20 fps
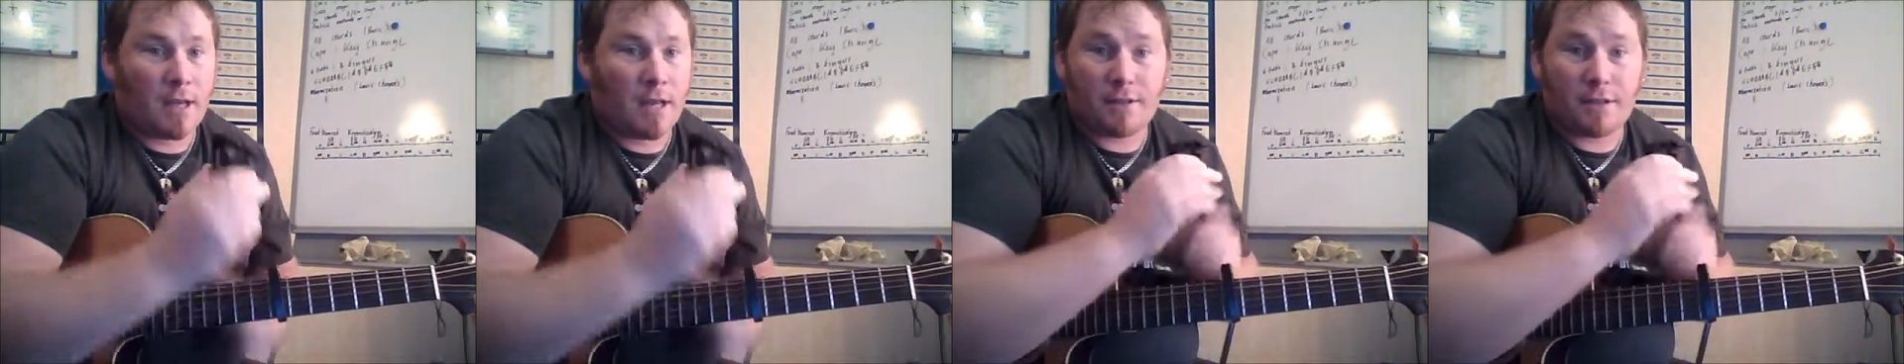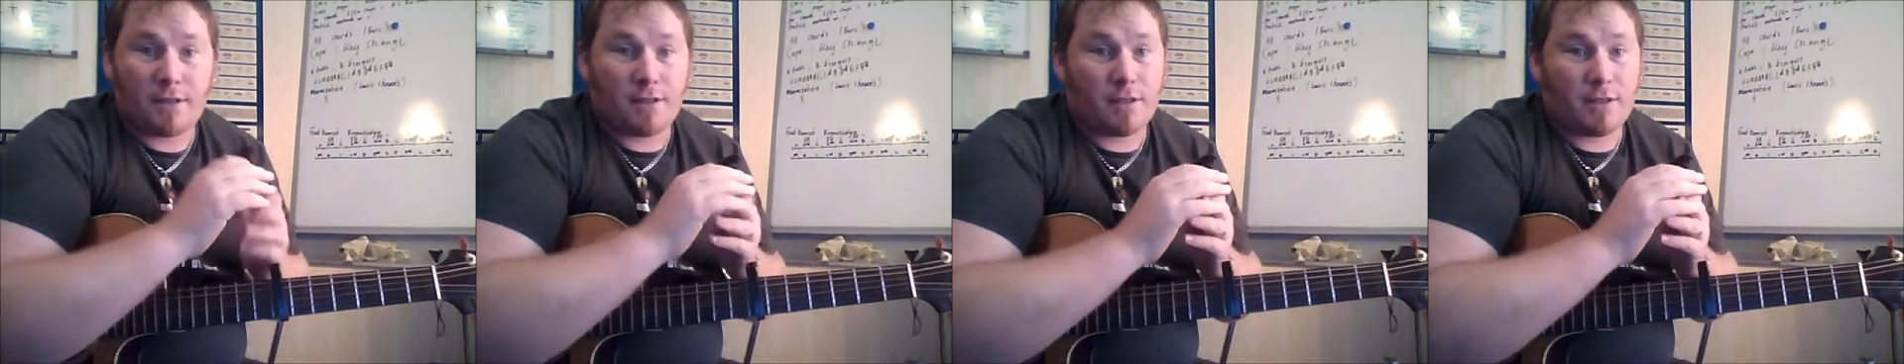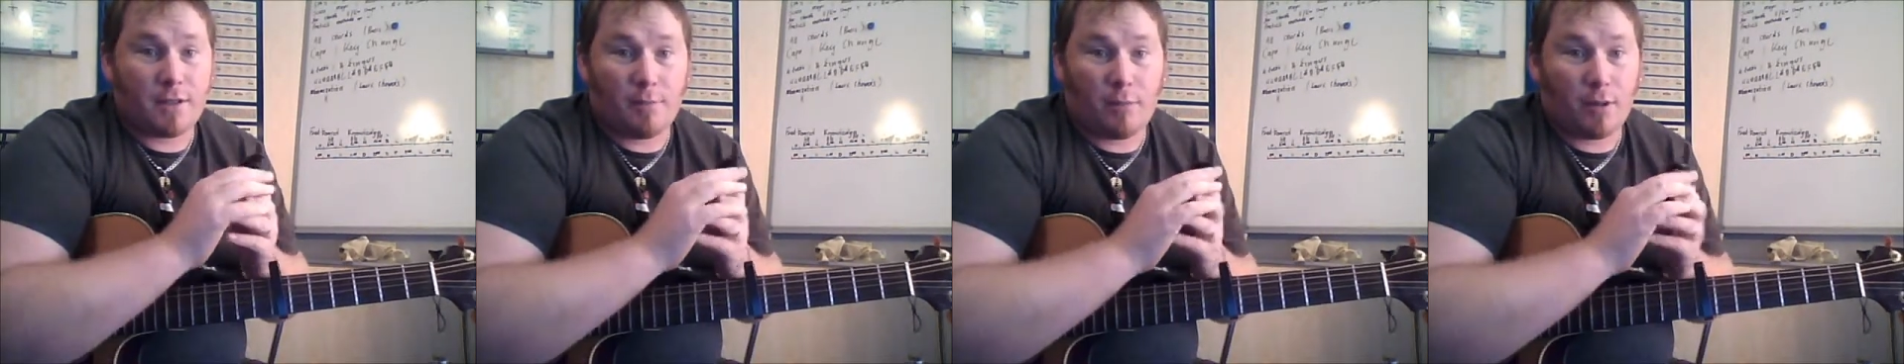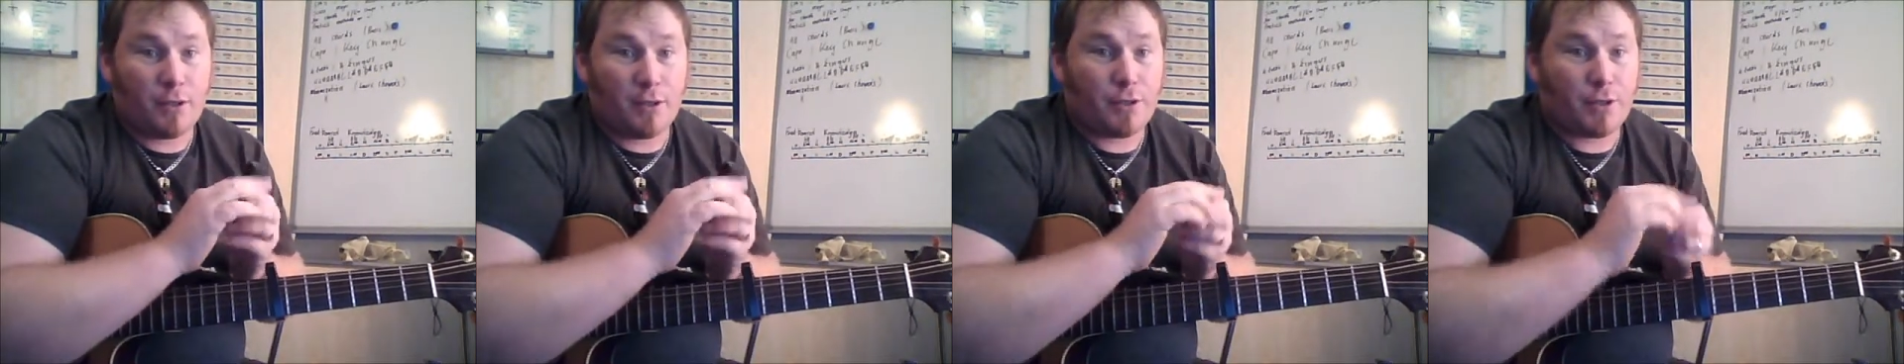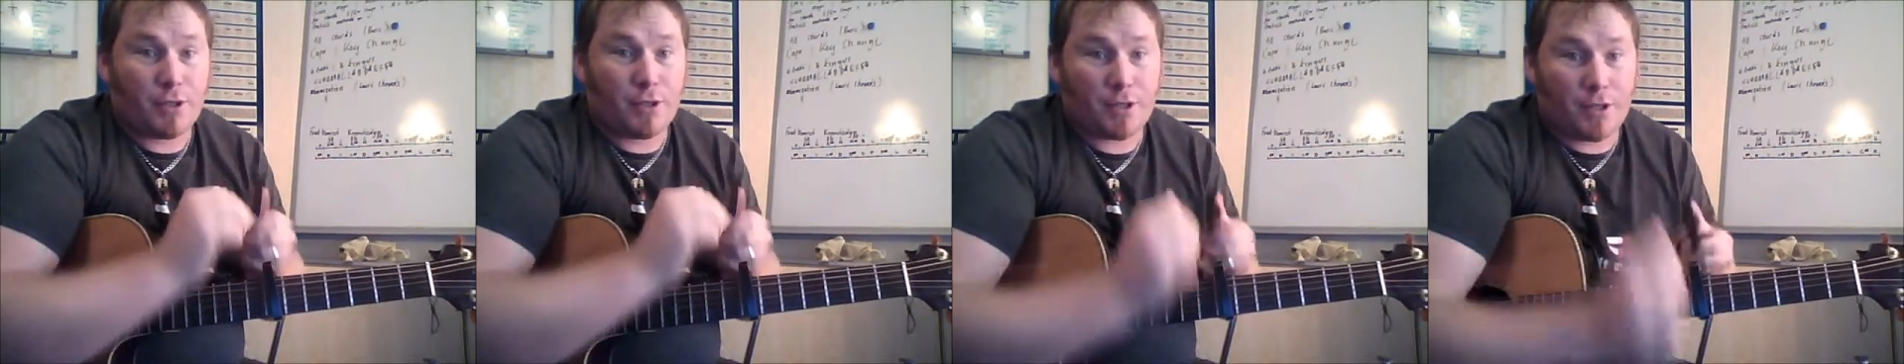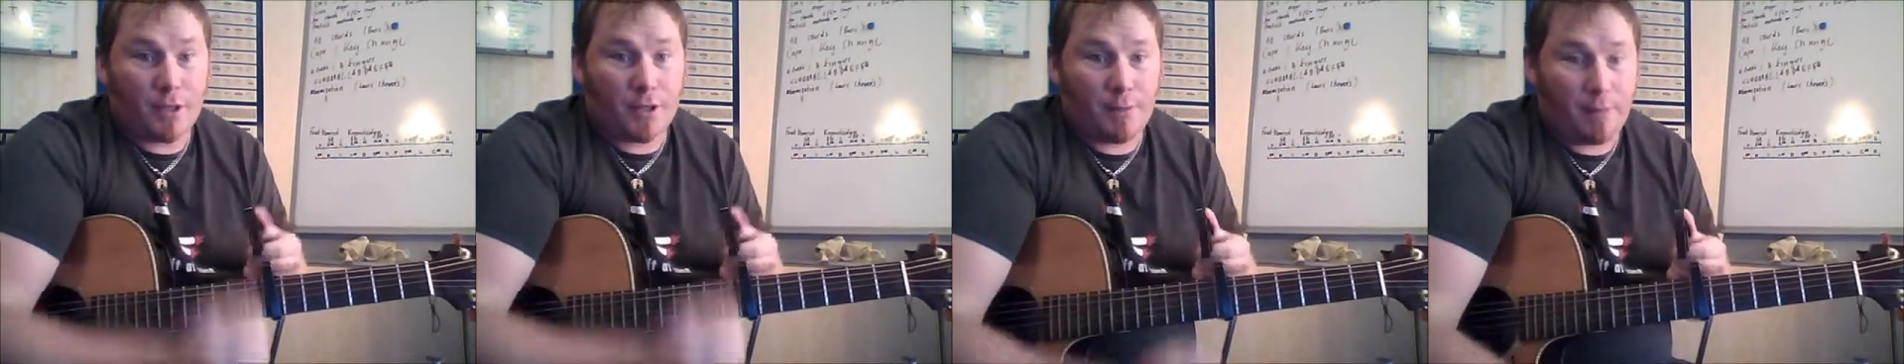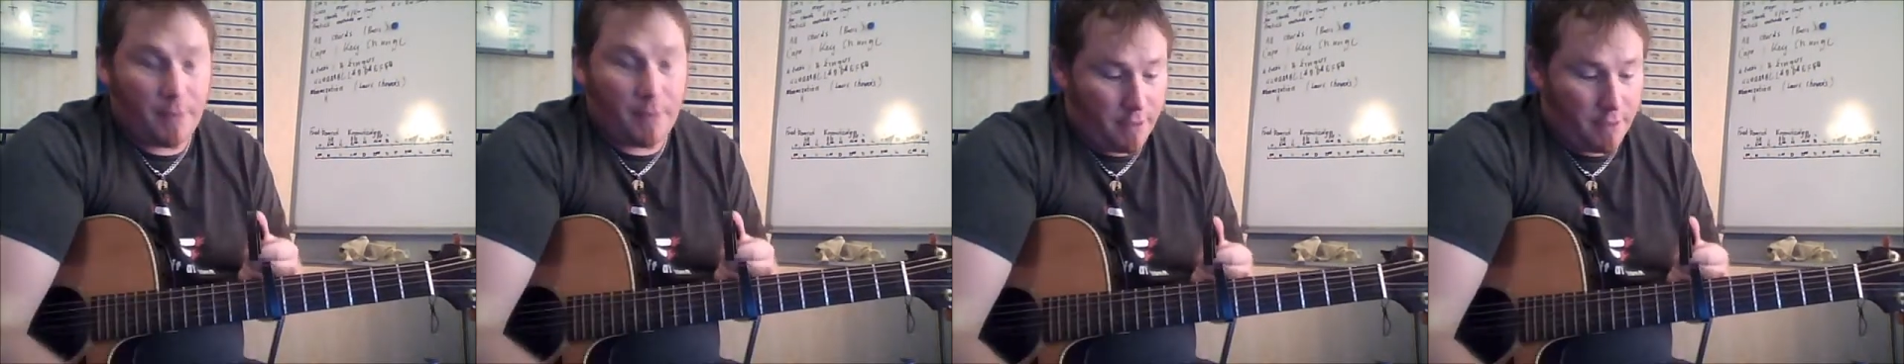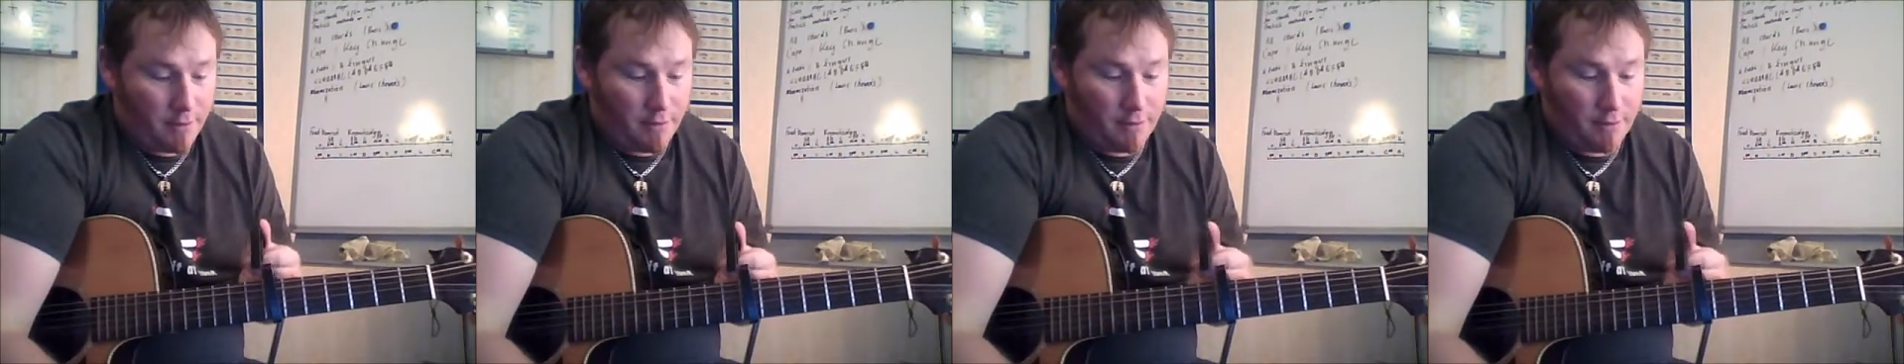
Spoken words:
it's as simple as just clipping it